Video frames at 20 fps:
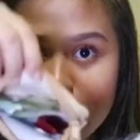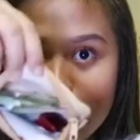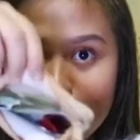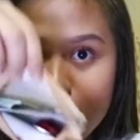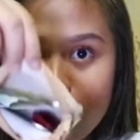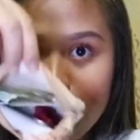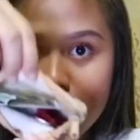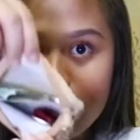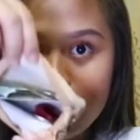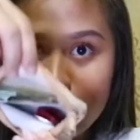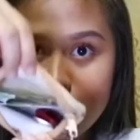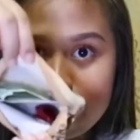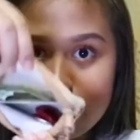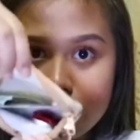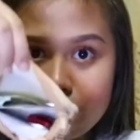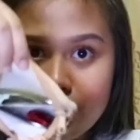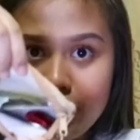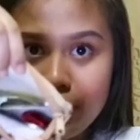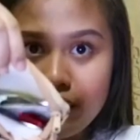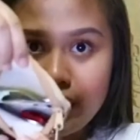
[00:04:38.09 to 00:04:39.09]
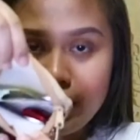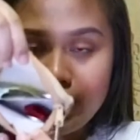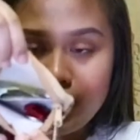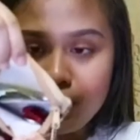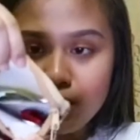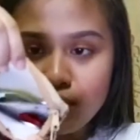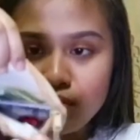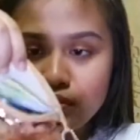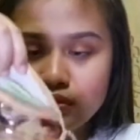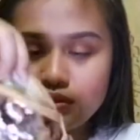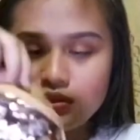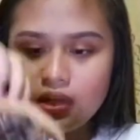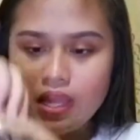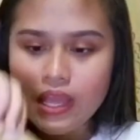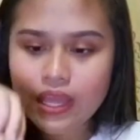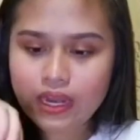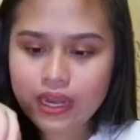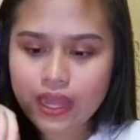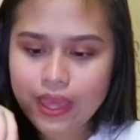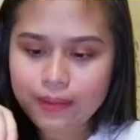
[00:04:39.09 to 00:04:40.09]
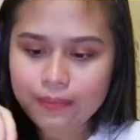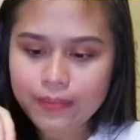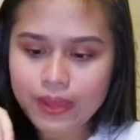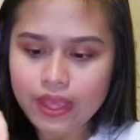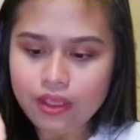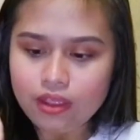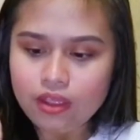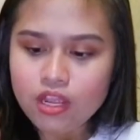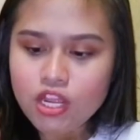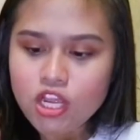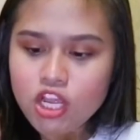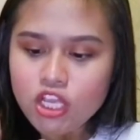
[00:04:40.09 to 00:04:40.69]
amount of stuff I can put inside, like my